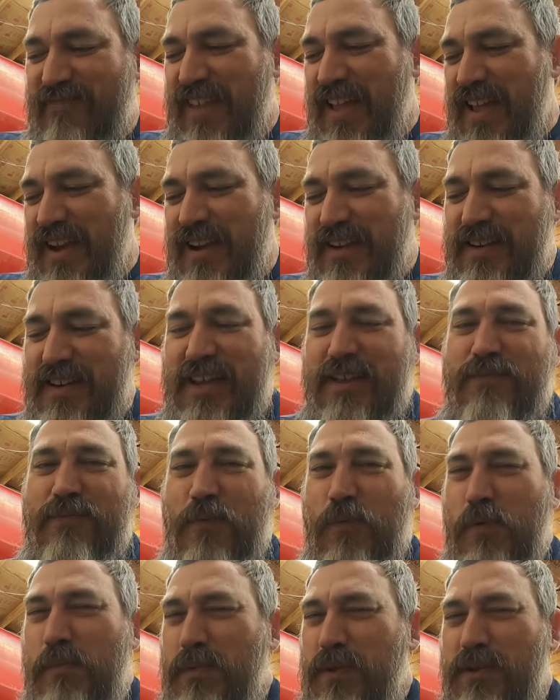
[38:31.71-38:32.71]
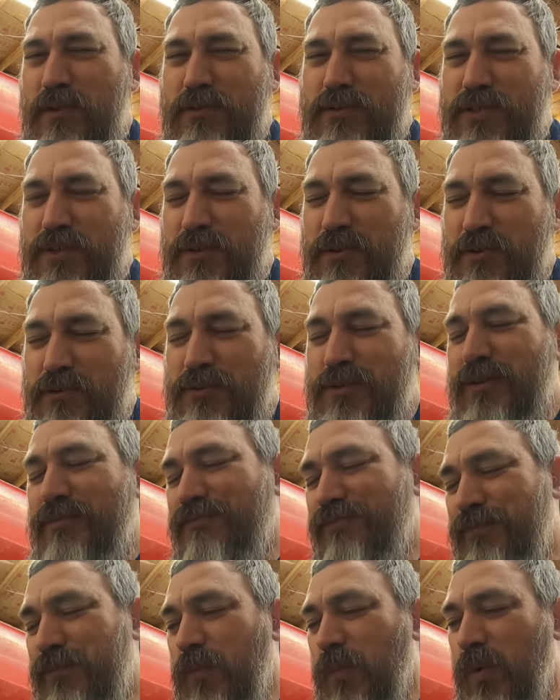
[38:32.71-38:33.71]
kind of deform the new shoes,
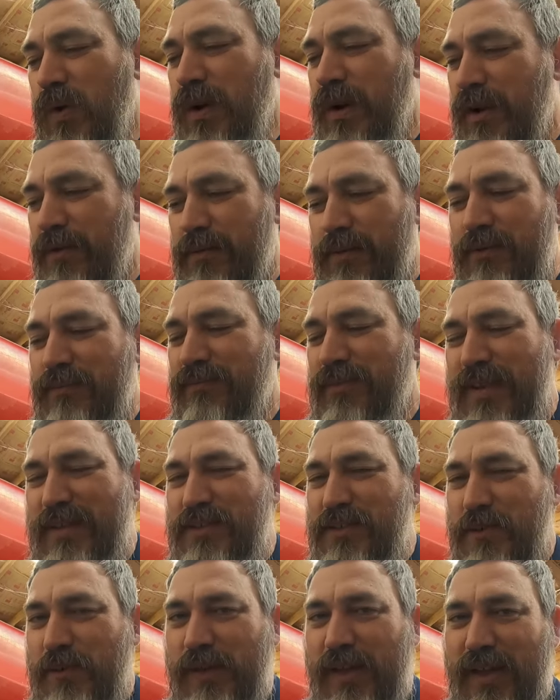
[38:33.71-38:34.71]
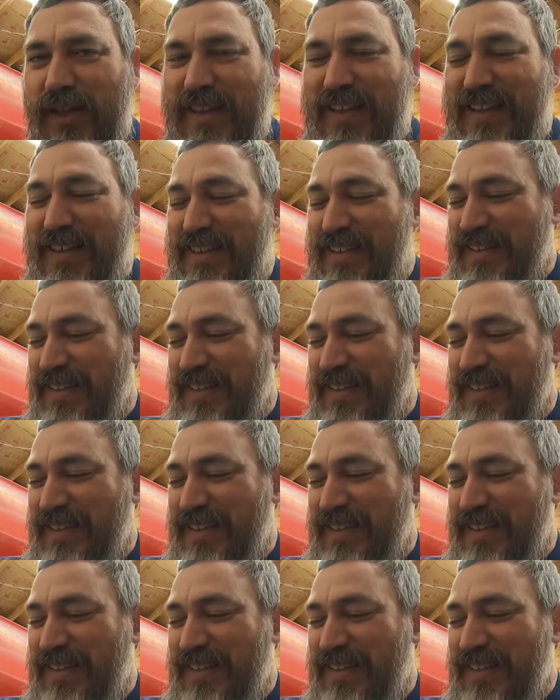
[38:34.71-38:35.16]
whatever, that's okay.